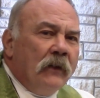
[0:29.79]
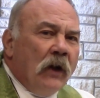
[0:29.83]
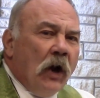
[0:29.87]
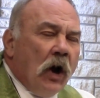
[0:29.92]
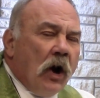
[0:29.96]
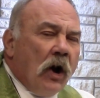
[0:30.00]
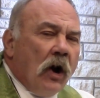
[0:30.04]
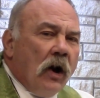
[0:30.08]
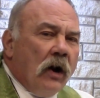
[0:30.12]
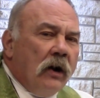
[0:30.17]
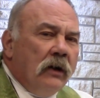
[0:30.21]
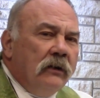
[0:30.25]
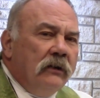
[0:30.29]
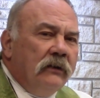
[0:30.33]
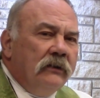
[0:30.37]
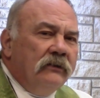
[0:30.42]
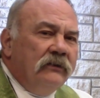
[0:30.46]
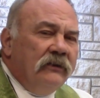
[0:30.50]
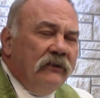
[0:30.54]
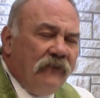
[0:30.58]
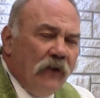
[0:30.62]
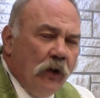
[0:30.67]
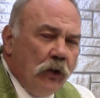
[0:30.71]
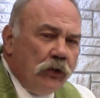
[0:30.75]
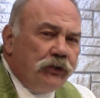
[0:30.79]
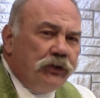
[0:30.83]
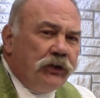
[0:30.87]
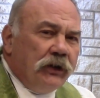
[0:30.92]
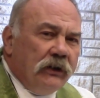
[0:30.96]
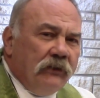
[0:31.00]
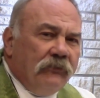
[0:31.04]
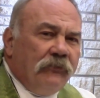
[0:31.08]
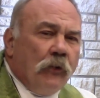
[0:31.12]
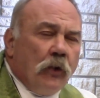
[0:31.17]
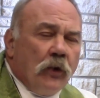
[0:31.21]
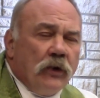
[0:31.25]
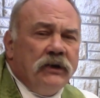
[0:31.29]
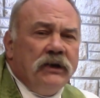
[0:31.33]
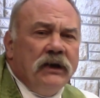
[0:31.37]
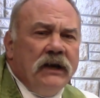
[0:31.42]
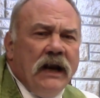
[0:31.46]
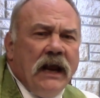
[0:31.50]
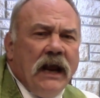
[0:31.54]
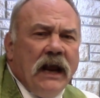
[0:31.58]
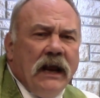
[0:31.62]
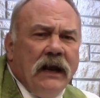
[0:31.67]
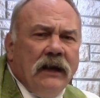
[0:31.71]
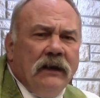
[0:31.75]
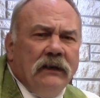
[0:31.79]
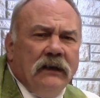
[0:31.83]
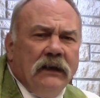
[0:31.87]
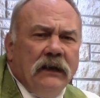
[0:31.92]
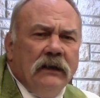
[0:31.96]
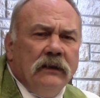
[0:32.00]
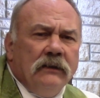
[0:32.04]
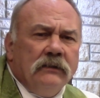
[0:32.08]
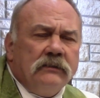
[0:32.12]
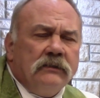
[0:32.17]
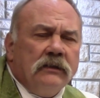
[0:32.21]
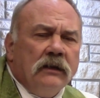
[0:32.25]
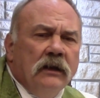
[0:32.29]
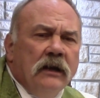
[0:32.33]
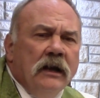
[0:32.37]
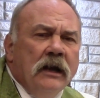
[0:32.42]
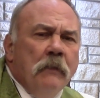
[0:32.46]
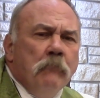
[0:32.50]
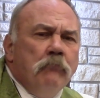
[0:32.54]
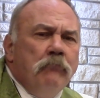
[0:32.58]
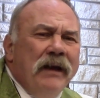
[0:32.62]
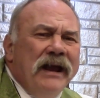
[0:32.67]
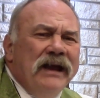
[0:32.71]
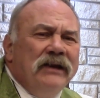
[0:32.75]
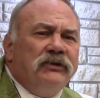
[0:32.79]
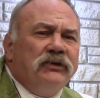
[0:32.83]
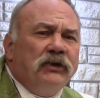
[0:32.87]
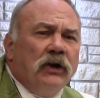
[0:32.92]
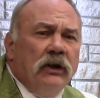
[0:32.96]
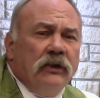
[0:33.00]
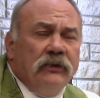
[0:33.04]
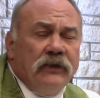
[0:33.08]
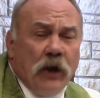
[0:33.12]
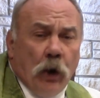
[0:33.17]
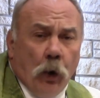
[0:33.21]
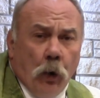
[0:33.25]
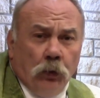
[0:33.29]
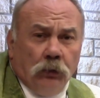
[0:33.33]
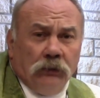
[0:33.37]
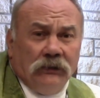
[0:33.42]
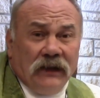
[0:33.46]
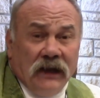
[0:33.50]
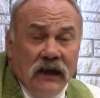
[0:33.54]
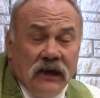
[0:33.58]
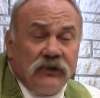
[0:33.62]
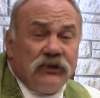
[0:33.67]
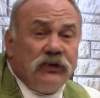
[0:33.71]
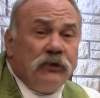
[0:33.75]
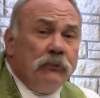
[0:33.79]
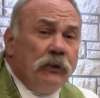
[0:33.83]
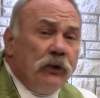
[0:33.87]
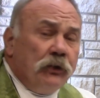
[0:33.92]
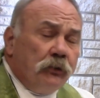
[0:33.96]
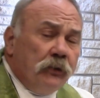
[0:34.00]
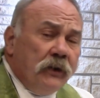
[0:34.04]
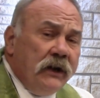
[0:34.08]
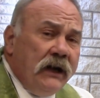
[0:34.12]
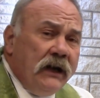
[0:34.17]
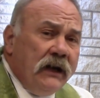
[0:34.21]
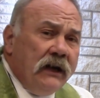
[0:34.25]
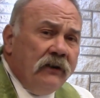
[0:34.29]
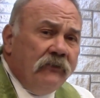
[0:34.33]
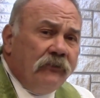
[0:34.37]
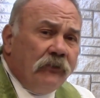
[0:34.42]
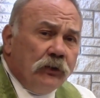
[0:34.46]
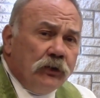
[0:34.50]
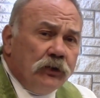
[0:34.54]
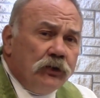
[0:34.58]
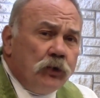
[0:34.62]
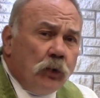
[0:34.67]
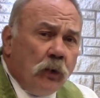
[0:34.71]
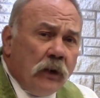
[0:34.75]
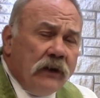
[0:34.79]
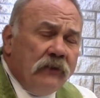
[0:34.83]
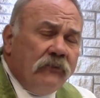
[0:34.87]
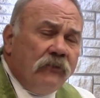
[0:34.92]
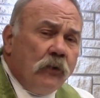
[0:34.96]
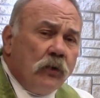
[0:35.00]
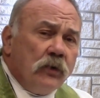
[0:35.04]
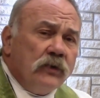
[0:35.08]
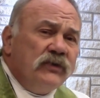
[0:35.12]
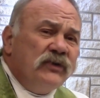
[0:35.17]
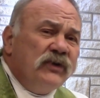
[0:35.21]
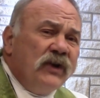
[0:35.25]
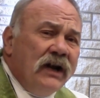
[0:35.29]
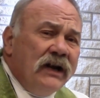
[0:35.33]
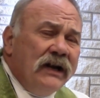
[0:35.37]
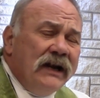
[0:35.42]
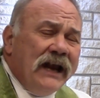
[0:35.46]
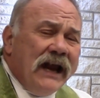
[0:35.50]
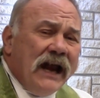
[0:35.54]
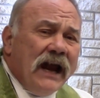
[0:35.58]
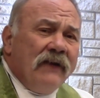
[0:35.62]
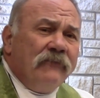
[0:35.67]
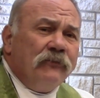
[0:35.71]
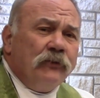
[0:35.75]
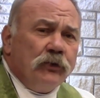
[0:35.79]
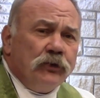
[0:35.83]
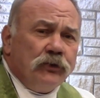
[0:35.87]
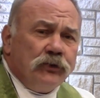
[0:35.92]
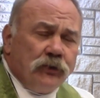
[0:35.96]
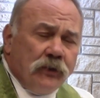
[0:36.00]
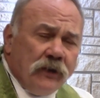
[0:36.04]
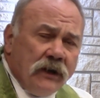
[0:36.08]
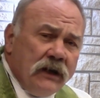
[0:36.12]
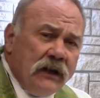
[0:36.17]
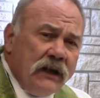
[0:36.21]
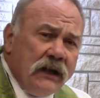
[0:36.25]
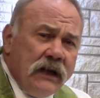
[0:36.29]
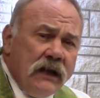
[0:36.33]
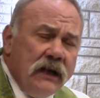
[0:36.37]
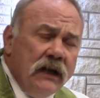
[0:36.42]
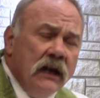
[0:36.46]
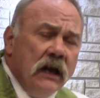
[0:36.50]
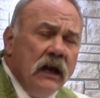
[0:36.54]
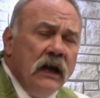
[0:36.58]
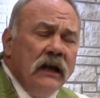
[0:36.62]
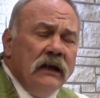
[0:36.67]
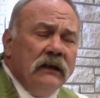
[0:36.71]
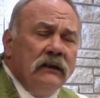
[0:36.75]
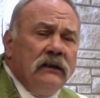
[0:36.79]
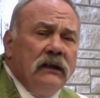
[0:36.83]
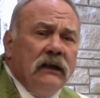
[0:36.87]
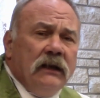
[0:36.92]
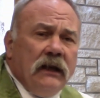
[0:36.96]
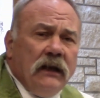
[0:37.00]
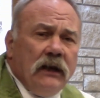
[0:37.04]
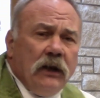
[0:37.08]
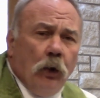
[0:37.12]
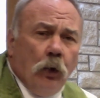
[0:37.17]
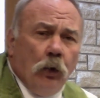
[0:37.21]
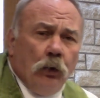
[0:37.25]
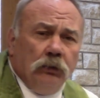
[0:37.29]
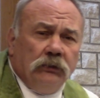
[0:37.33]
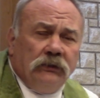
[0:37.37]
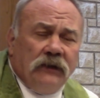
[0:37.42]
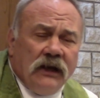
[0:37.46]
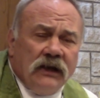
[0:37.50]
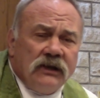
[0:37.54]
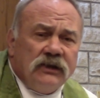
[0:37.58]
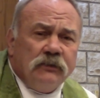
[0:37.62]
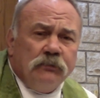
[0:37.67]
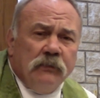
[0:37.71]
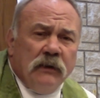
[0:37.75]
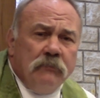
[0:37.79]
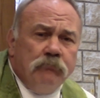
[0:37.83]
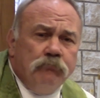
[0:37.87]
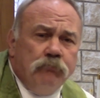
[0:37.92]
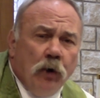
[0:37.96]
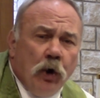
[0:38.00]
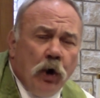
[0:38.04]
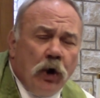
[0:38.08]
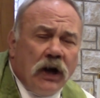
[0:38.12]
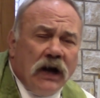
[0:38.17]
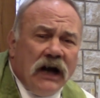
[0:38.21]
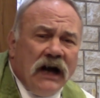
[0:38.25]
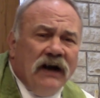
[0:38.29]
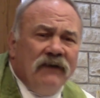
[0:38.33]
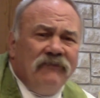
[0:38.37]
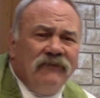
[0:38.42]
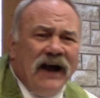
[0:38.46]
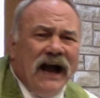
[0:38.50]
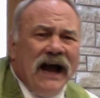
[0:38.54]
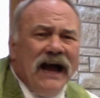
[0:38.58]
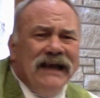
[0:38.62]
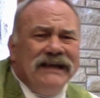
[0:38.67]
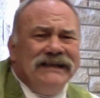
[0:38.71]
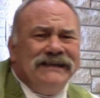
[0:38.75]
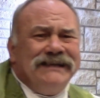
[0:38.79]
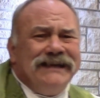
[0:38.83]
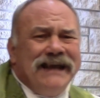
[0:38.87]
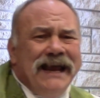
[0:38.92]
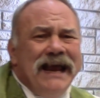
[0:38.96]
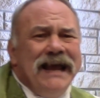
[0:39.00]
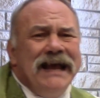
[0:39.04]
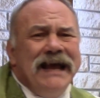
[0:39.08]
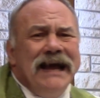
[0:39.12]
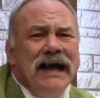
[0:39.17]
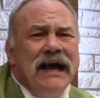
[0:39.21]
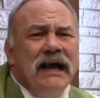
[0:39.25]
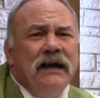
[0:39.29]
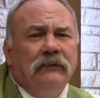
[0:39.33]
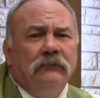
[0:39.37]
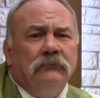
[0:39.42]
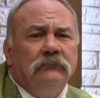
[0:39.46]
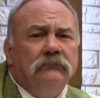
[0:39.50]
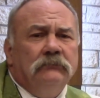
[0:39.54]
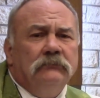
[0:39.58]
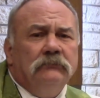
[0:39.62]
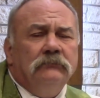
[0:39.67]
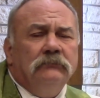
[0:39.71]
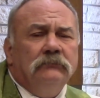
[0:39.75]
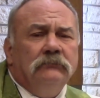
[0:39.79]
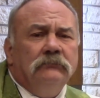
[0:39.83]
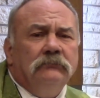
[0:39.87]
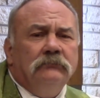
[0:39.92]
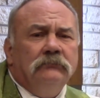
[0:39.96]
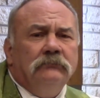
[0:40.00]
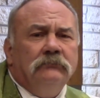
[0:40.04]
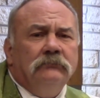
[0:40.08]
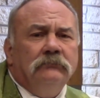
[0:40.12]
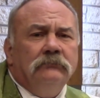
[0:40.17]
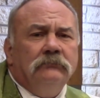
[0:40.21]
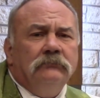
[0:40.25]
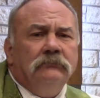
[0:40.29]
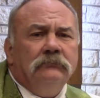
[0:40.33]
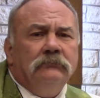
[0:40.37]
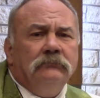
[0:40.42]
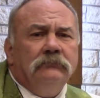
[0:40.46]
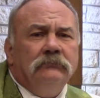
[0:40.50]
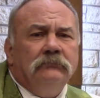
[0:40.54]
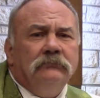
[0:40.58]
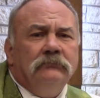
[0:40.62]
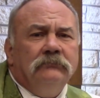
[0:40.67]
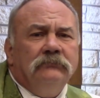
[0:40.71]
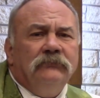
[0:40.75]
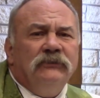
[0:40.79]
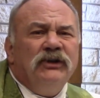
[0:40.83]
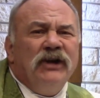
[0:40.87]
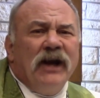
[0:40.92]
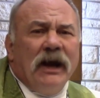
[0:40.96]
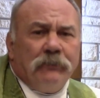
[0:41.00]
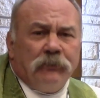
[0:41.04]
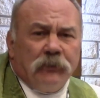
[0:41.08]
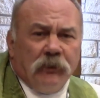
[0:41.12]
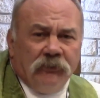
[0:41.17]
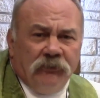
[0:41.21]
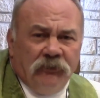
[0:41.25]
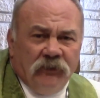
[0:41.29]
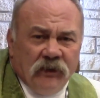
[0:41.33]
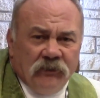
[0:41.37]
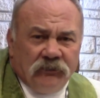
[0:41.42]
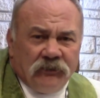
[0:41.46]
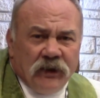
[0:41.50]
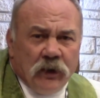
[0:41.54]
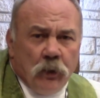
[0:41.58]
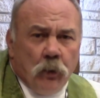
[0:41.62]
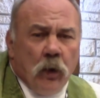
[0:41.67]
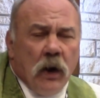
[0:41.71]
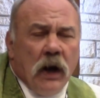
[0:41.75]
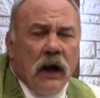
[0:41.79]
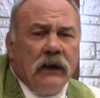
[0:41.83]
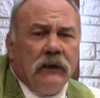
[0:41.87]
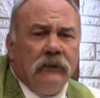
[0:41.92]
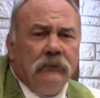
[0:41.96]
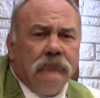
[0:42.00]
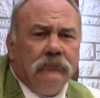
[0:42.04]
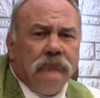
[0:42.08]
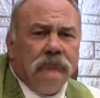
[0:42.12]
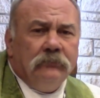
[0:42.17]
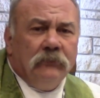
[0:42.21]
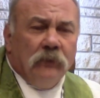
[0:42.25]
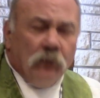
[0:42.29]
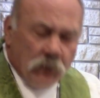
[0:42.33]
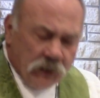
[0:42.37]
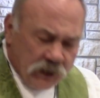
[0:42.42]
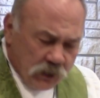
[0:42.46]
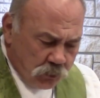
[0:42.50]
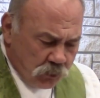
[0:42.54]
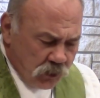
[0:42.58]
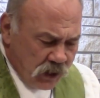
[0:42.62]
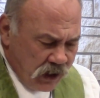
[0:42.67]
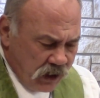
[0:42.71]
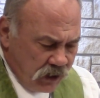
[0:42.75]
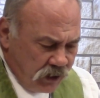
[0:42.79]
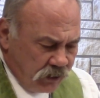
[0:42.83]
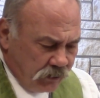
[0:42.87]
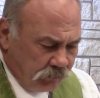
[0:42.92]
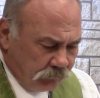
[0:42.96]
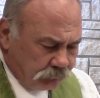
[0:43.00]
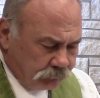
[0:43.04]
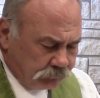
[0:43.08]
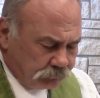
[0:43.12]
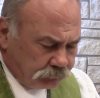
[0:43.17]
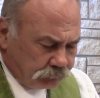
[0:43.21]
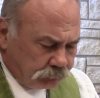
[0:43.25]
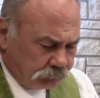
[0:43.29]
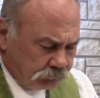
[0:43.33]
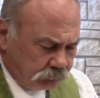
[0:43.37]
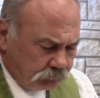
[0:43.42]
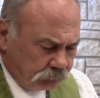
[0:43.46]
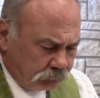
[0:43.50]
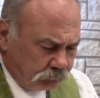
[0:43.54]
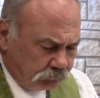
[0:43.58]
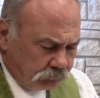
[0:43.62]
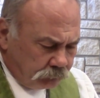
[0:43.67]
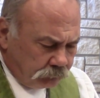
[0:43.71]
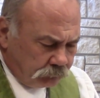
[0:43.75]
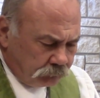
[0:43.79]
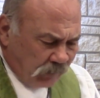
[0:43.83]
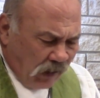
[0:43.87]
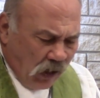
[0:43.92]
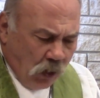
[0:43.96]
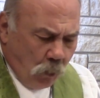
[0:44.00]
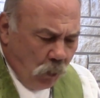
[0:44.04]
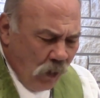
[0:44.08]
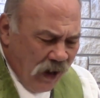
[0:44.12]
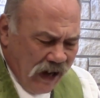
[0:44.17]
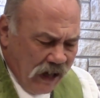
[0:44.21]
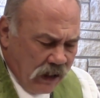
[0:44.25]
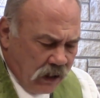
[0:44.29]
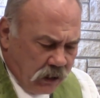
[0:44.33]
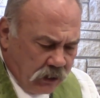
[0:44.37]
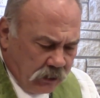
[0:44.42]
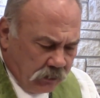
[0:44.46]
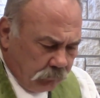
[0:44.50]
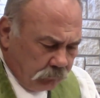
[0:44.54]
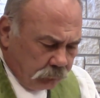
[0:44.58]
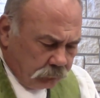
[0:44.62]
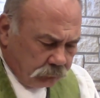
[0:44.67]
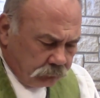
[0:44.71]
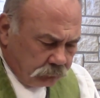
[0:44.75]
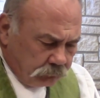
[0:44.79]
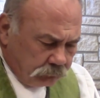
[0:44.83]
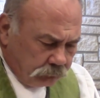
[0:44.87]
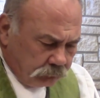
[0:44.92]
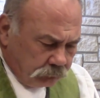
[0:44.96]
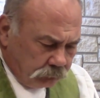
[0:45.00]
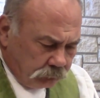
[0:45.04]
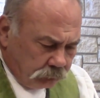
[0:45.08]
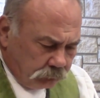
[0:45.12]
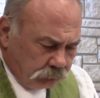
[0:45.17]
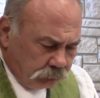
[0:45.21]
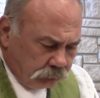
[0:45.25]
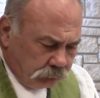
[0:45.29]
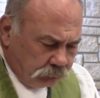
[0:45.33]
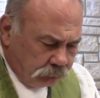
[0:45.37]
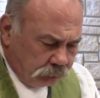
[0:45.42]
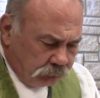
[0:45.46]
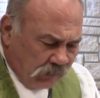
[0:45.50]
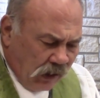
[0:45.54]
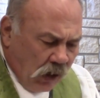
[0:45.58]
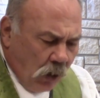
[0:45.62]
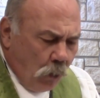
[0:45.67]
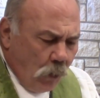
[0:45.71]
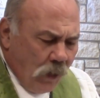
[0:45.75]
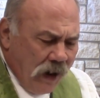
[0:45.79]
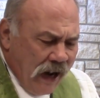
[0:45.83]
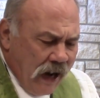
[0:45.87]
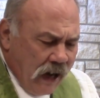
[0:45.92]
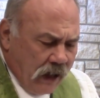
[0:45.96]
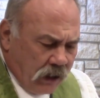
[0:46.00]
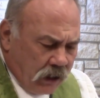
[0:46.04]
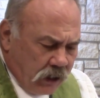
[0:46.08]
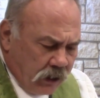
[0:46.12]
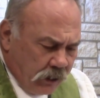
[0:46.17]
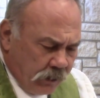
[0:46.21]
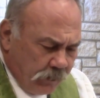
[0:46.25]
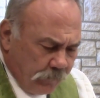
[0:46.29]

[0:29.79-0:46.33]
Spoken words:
Our devotion for today is based on the Old Testament reading for the 24th Sunday after Trinity, the Old Testament book of Isaiah, chapter 51. We read, "Awake, awake,